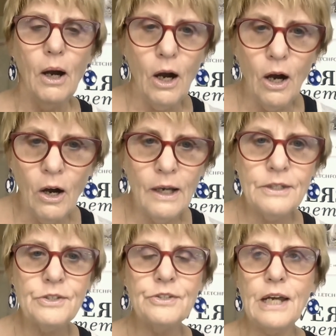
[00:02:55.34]
I
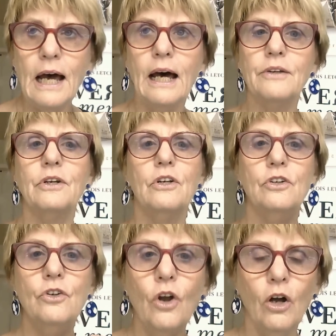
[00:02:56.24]
start
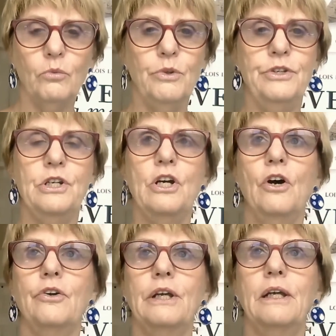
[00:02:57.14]
not with
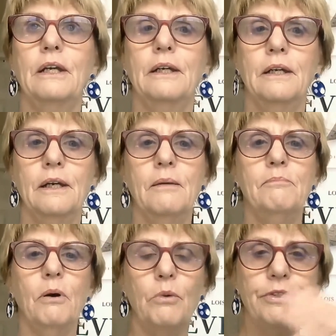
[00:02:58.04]
decoding,
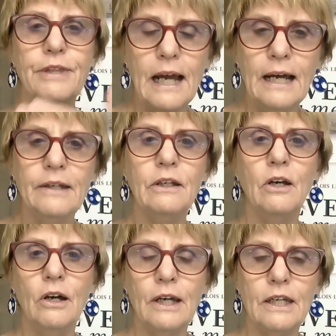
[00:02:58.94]
but with the
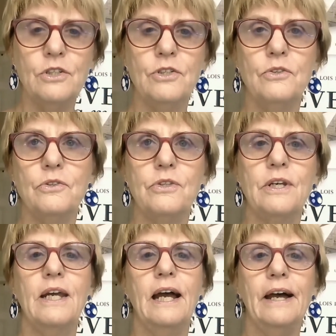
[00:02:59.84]
underlying issues,
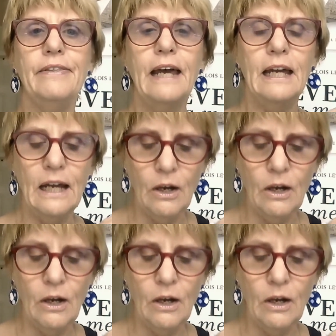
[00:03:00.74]
and they are